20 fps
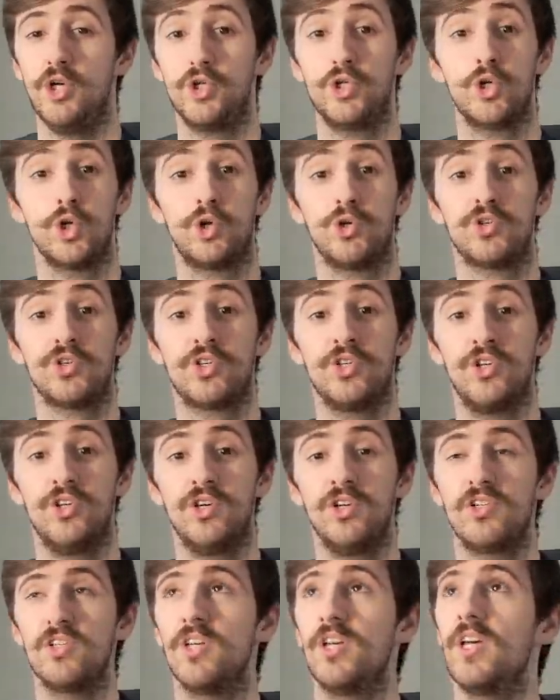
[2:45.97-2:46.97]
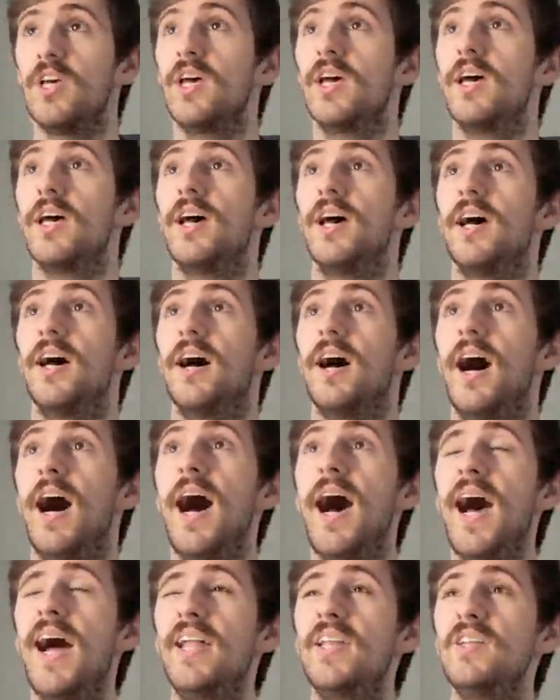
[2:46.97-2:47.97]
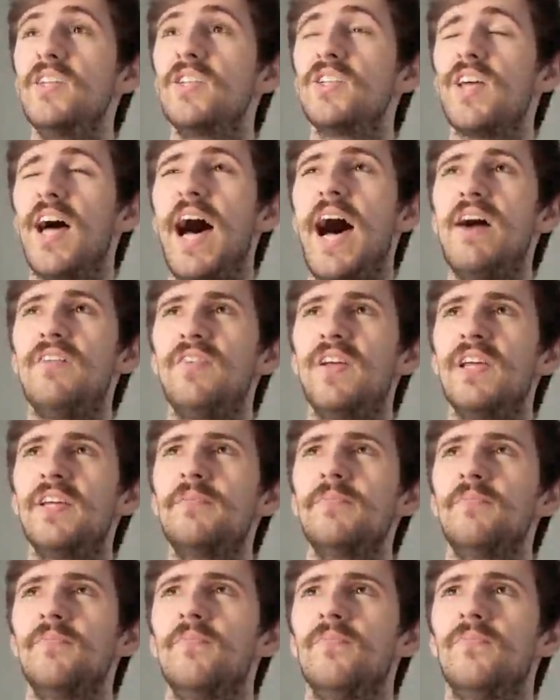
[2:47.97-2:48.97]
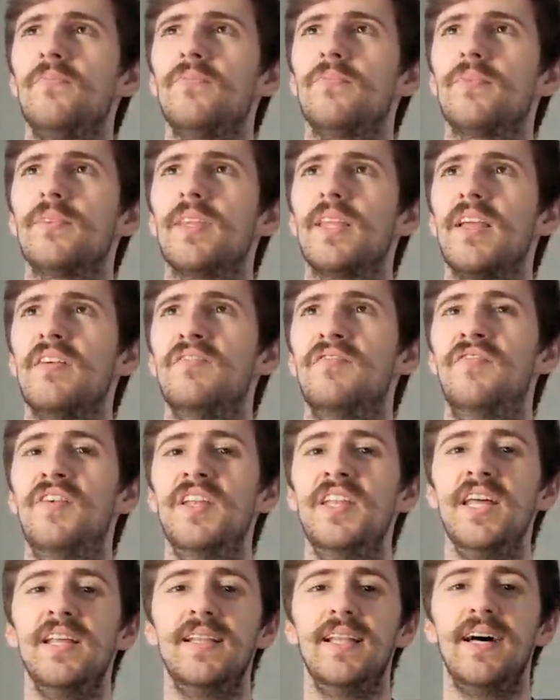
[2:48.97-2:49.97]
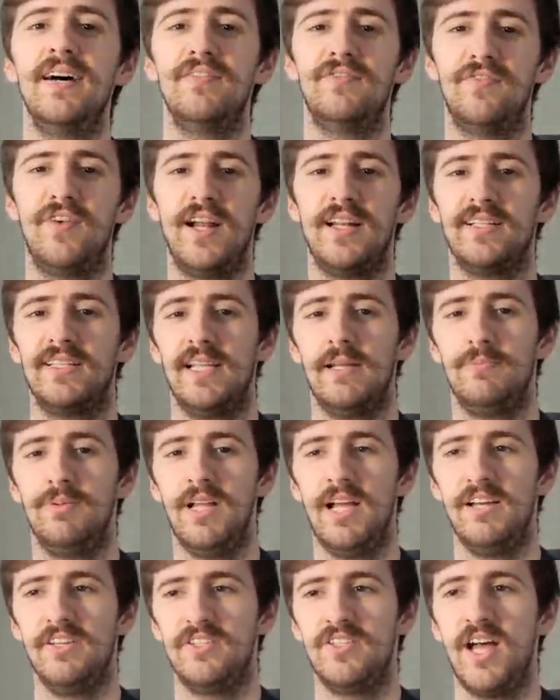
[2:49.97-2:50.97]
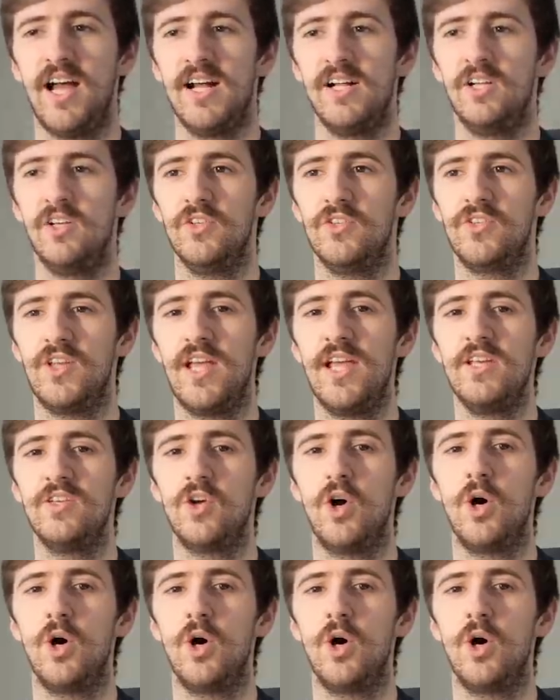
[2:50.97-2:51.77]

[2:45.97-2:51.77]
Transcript: Sugar Scoot, and having vanilla-friendly playstyles is